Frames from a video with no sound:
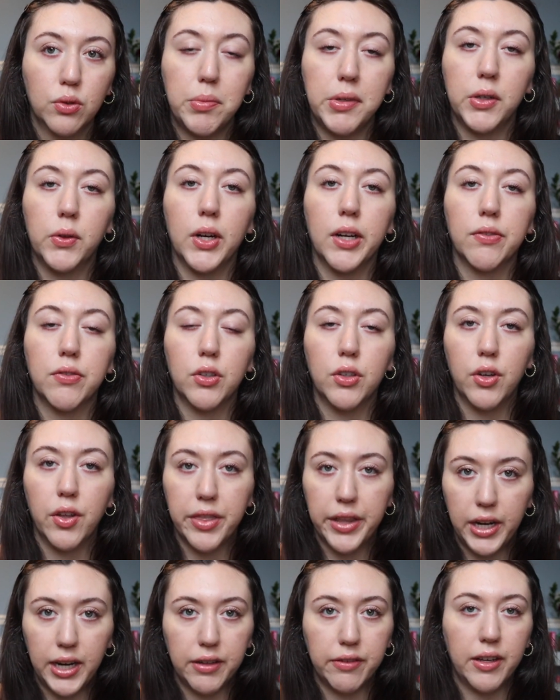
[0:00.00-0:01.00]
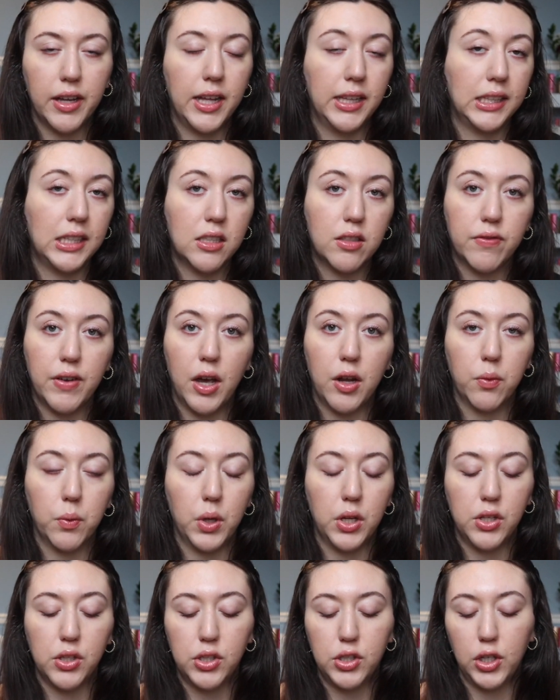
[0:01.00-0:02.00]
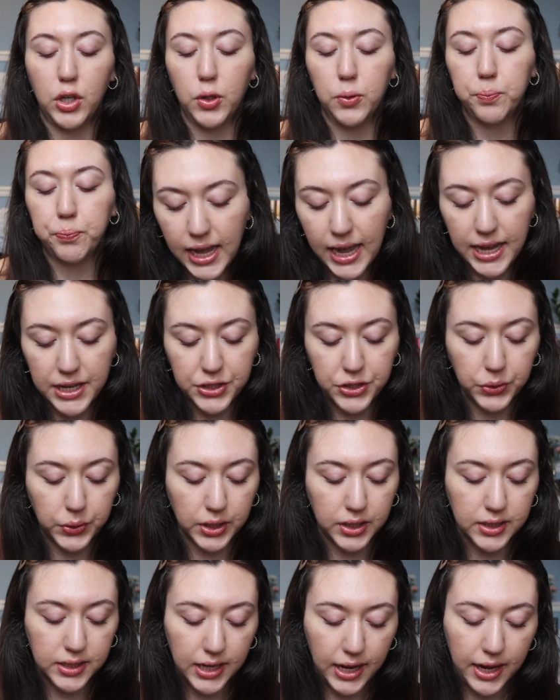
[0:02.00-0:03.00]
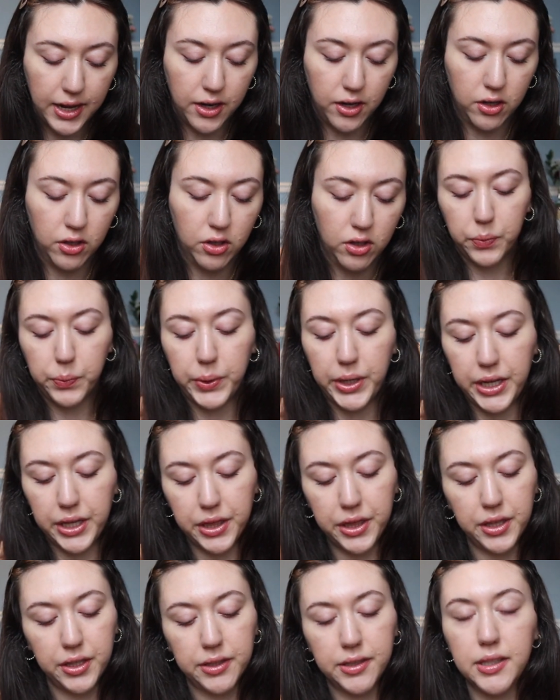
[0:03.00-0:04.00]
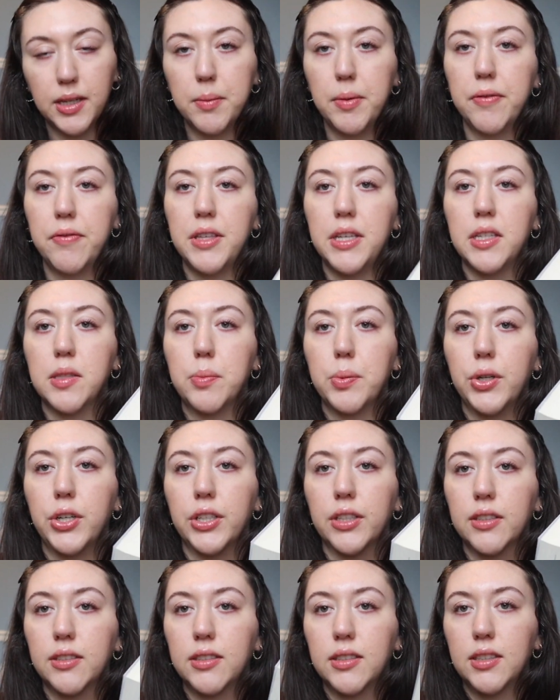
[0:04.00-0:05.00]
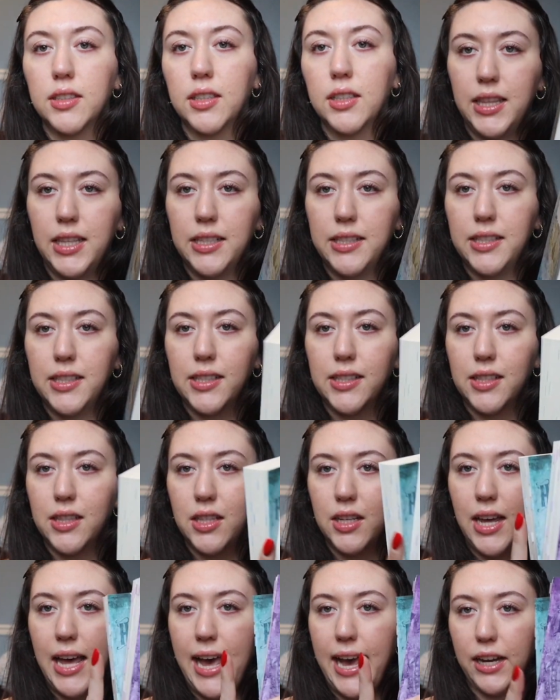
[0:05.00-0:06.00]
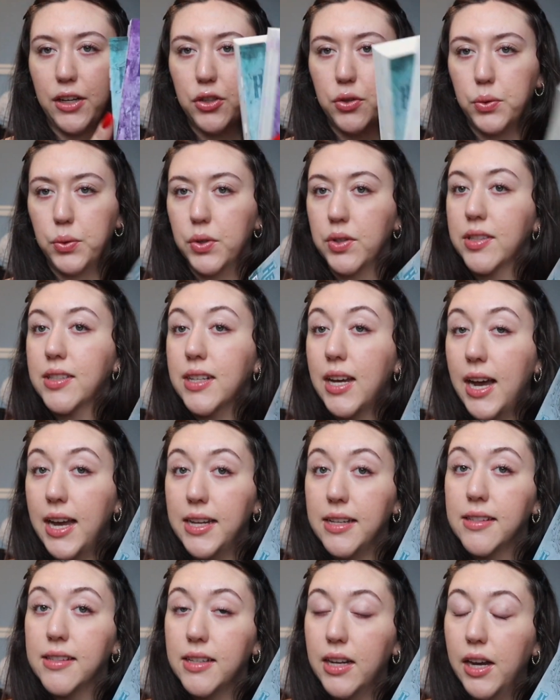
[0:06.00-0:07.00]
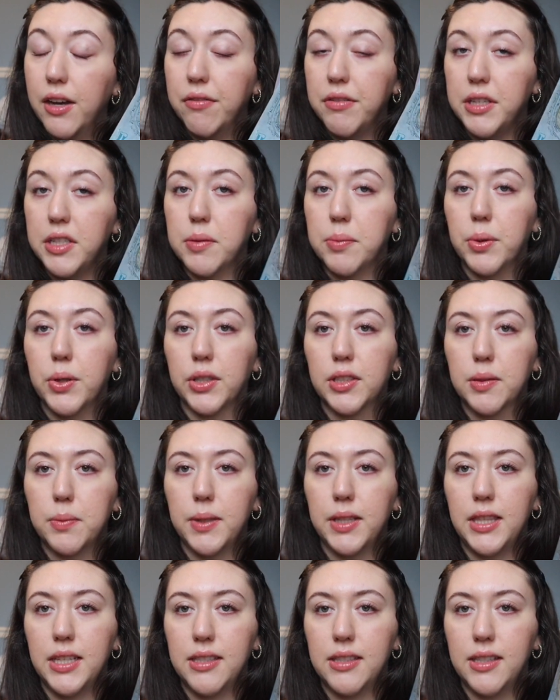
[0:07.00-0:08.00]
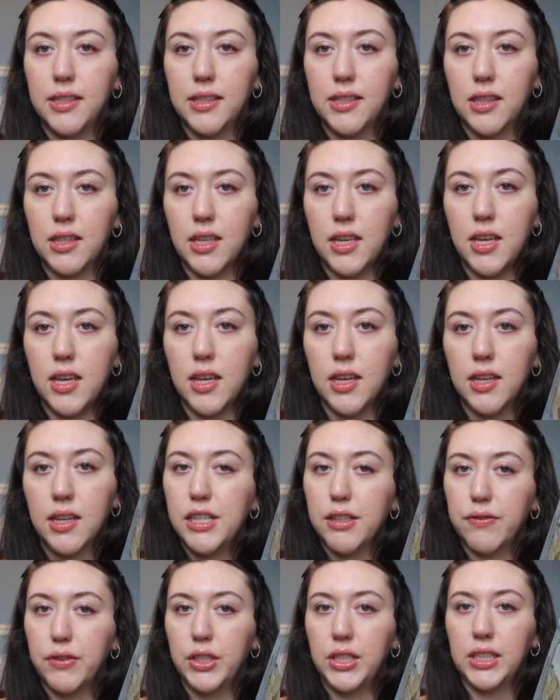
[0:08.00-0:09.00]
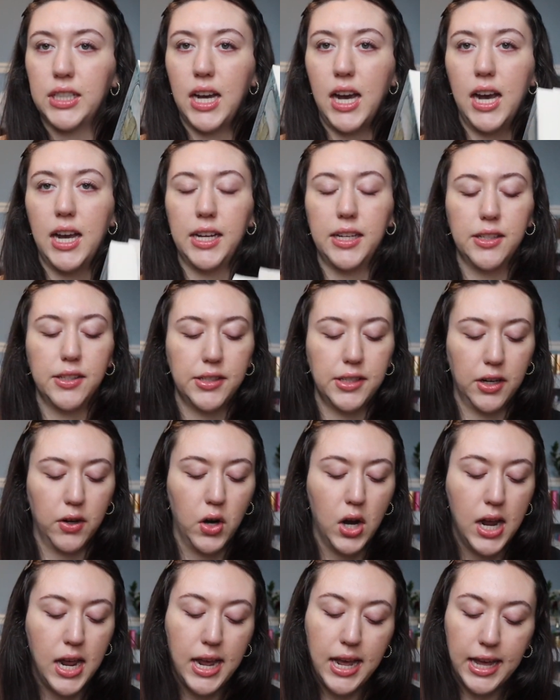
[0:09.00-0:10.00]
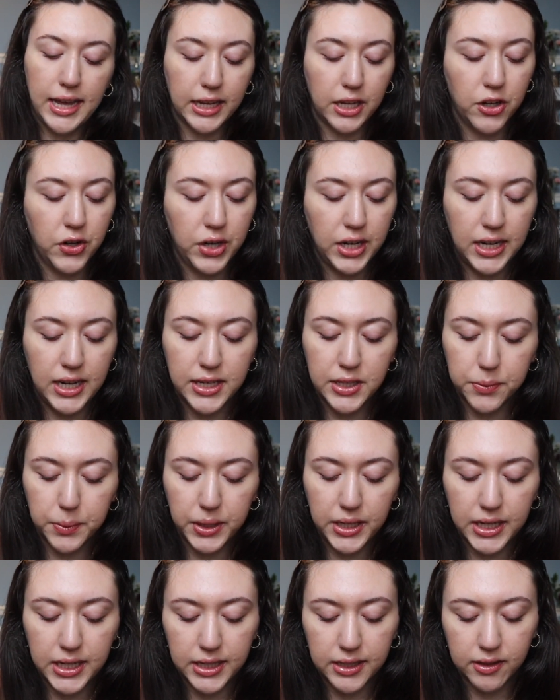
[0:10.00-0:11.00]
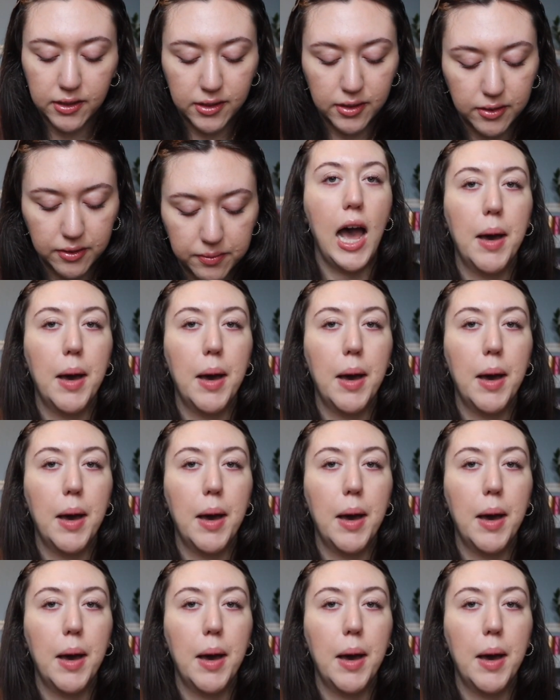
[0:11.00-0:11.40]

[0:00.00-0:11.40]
be grateful that I at least found one. So as you can tell with some of these books, this is the actual size of these books, but this is the different kind. So you know, it is what it is.